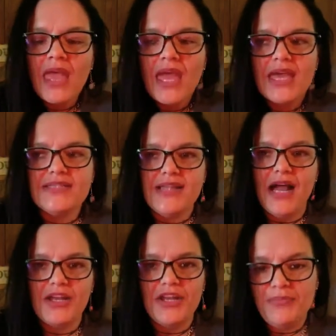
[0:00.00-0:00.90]
It's
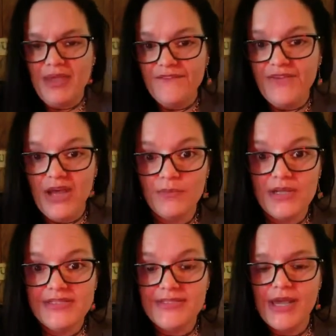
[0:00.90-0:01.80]
not going to be a fun
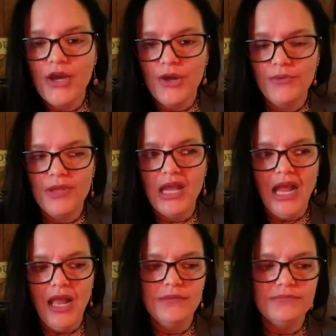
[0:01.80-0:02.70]
one, so
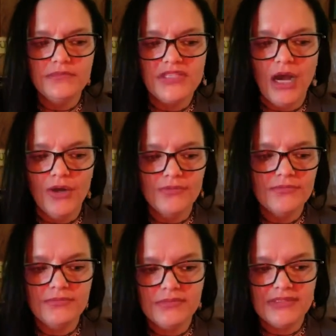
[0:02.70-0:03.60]

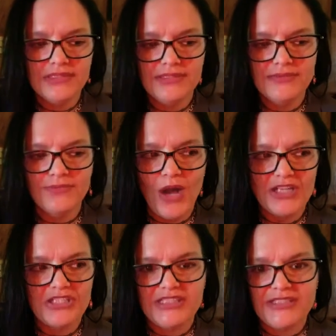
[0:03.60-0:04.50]
don't
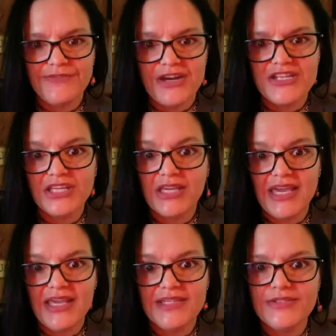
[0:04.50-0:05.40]
watch this in front of
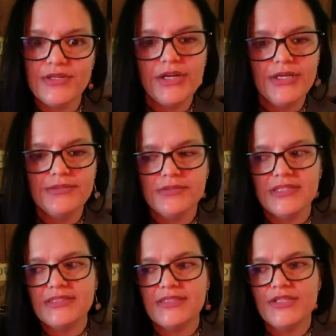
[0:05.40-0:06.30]
kids or
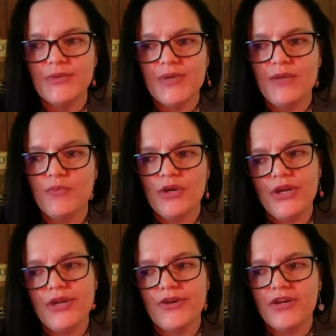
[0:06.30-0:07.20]
listen to it where
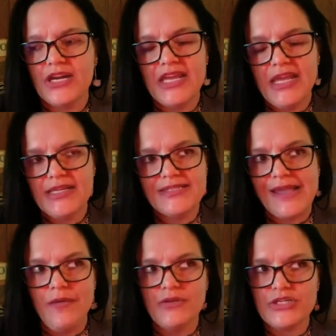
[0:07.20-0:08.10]
you're going to eat a
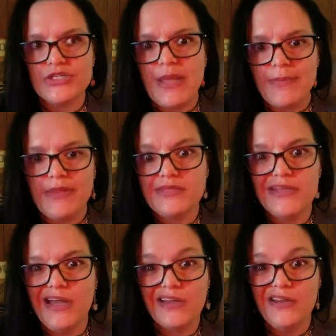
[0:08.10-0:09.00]
sandwich or something. It's
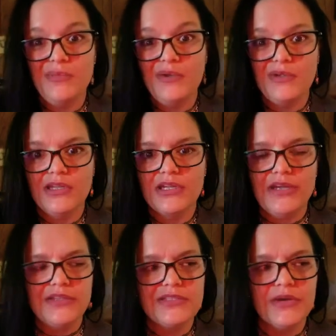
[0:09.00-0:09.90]
not going to be really
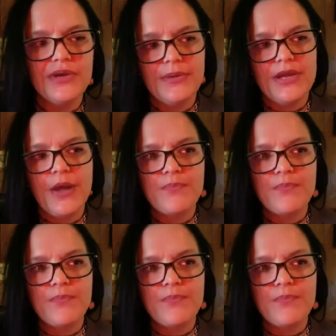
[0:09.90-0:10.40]
good. So here we go.